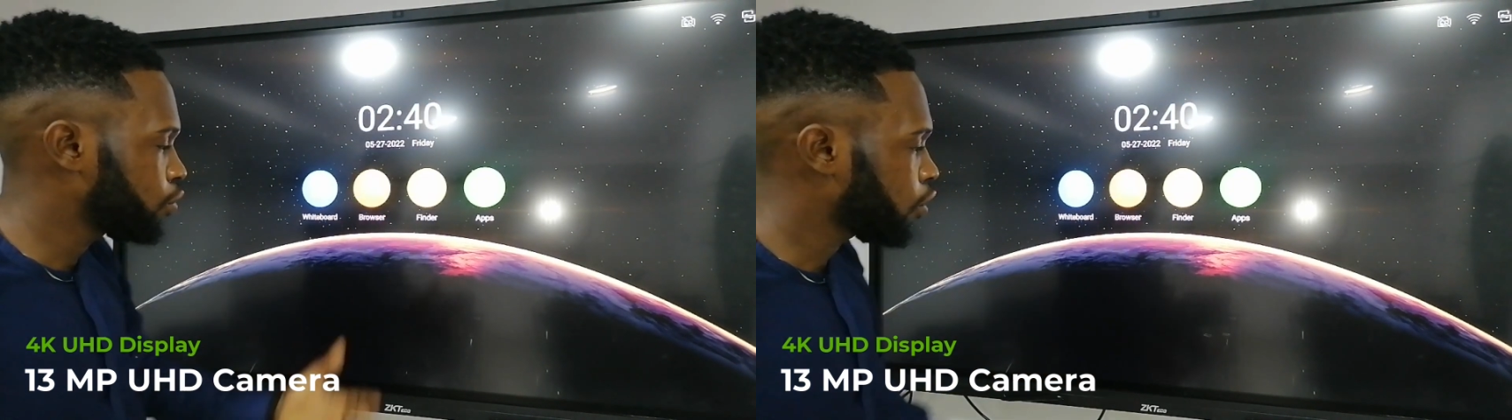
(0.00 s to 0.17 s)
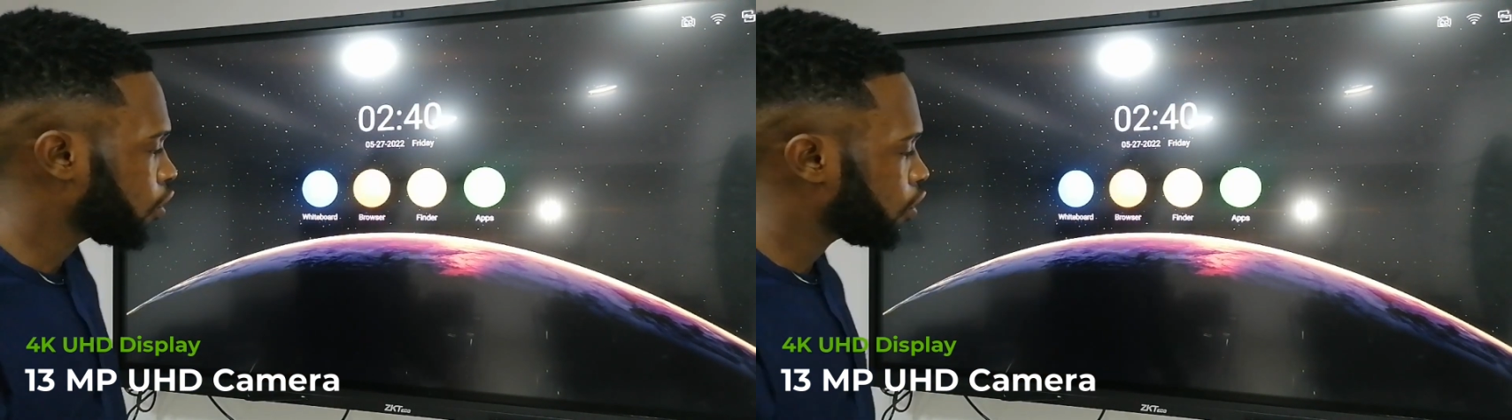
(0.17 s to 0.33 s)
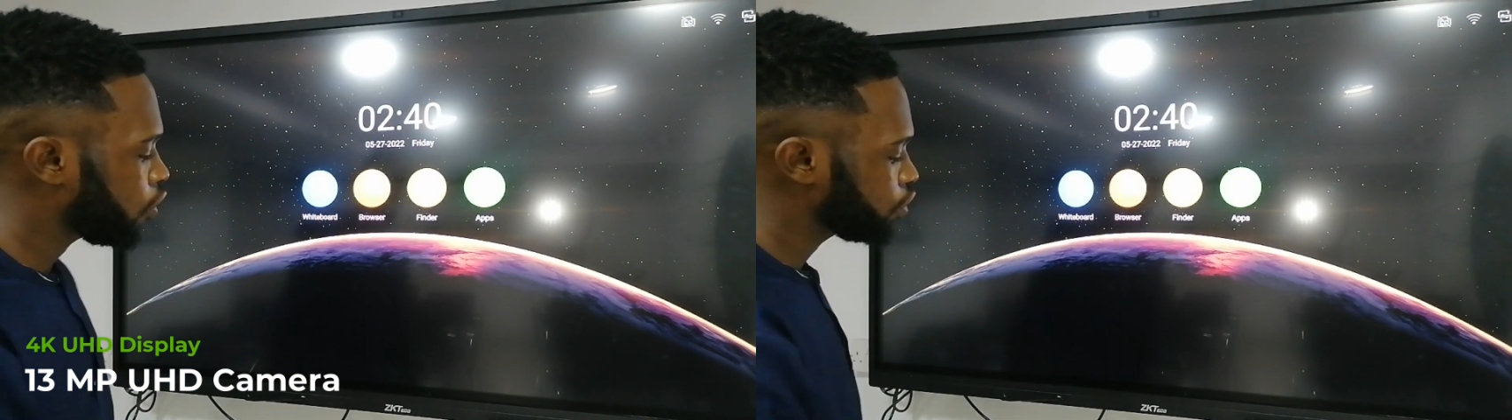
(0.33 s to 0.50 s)

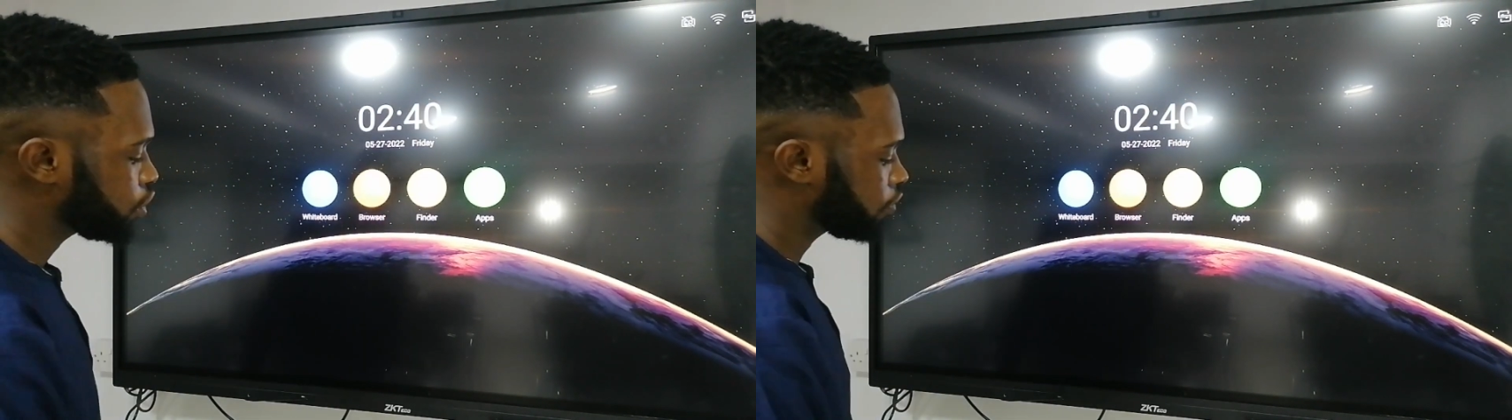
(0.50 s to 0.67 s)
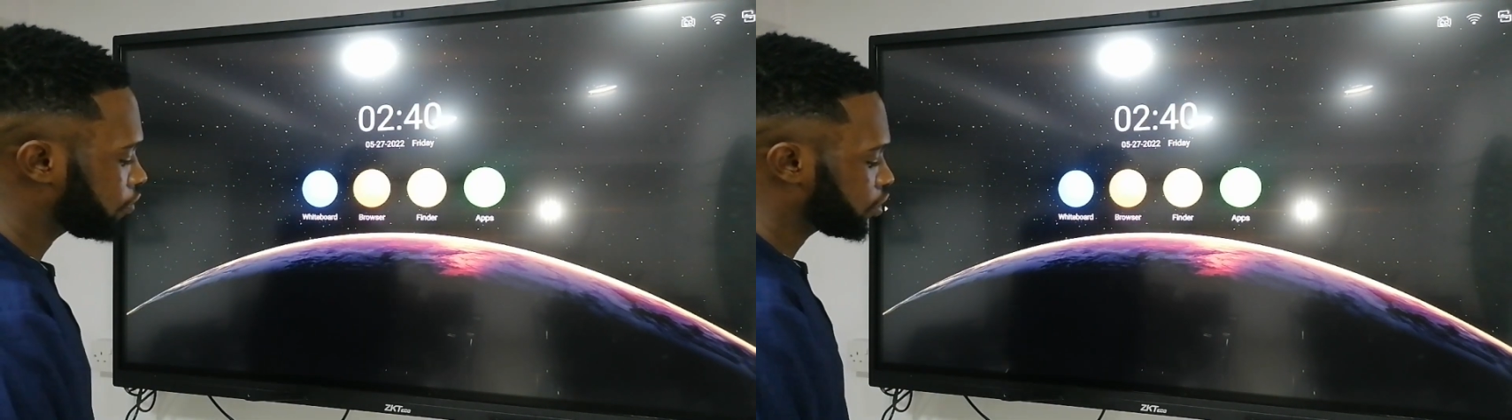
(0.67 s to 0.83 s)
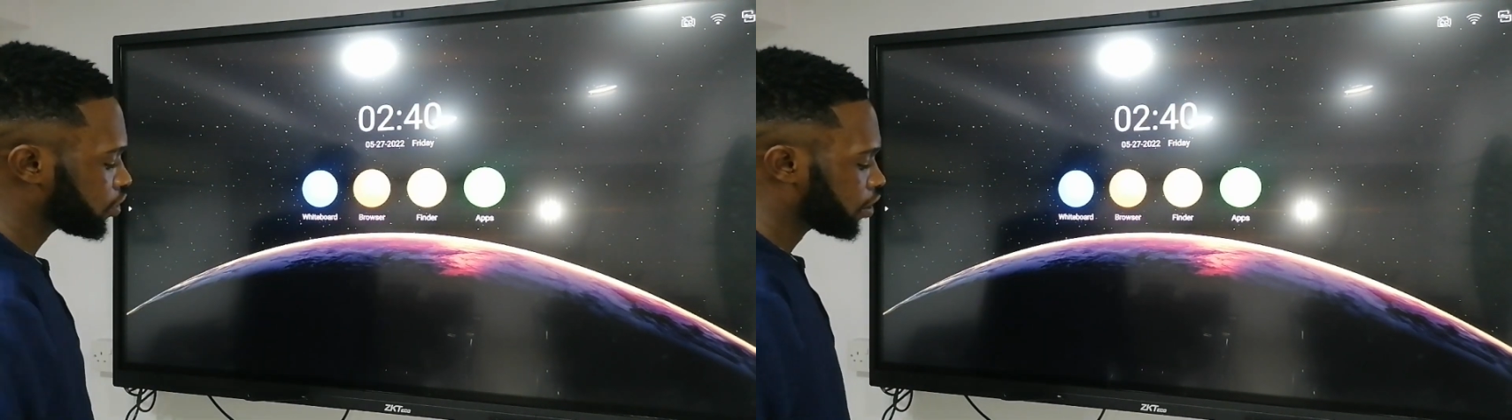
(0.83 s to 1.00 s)
you host
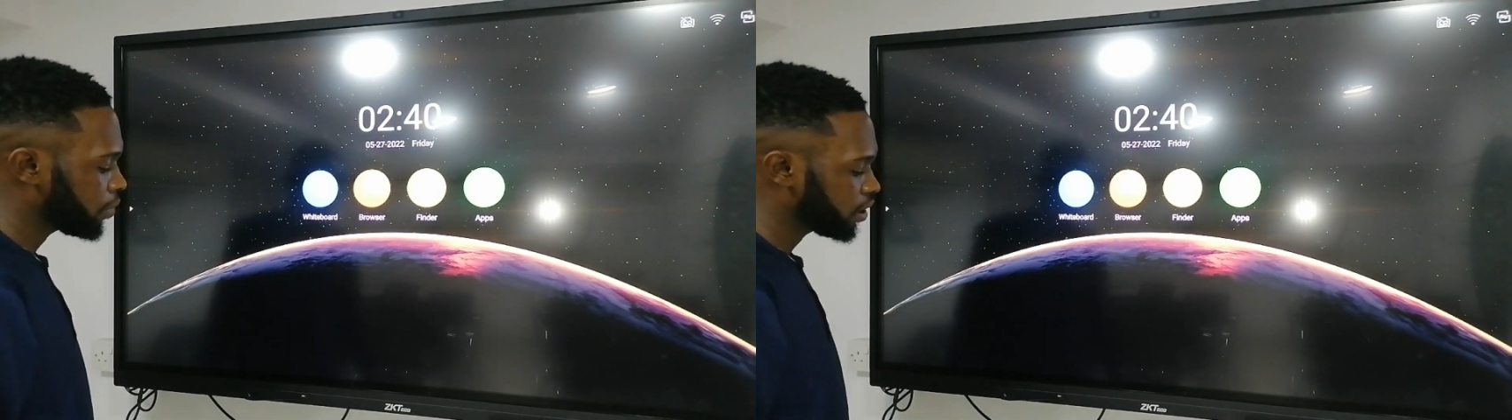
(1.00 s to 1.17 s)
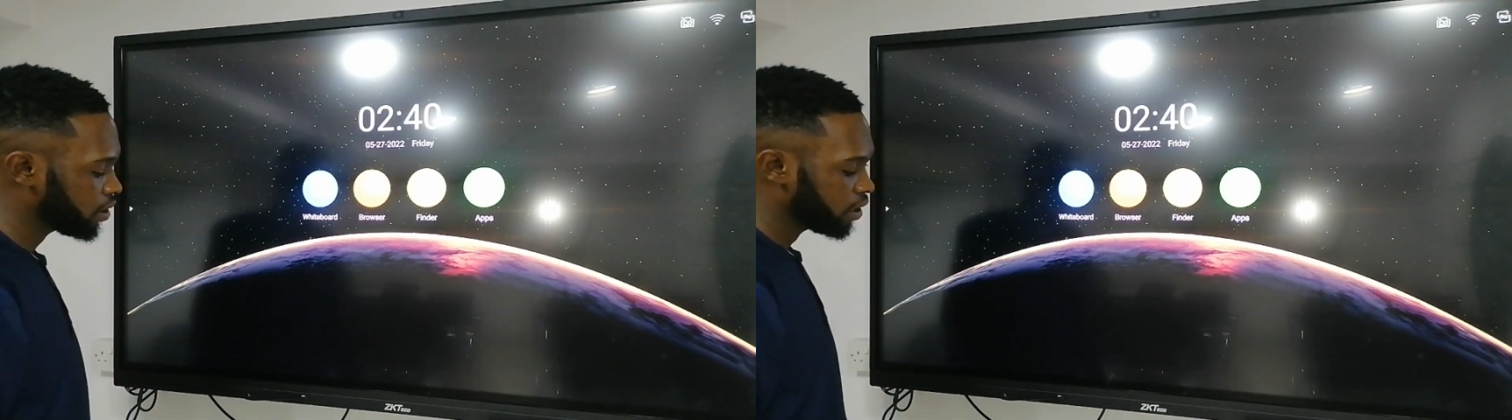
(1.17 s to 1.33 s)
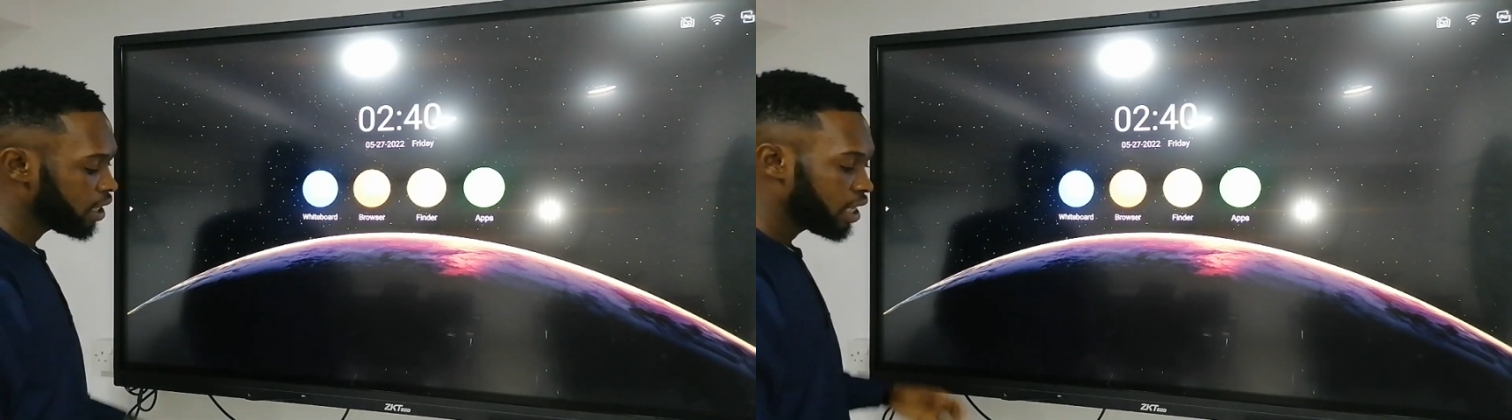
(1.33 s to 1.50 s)
your virtual
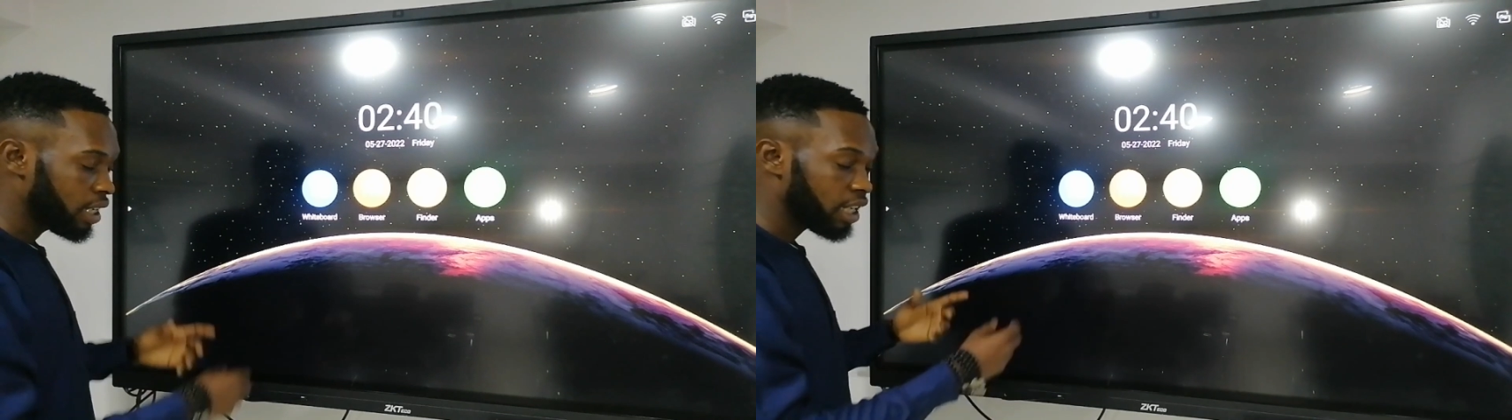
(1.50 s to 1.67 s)
meeting.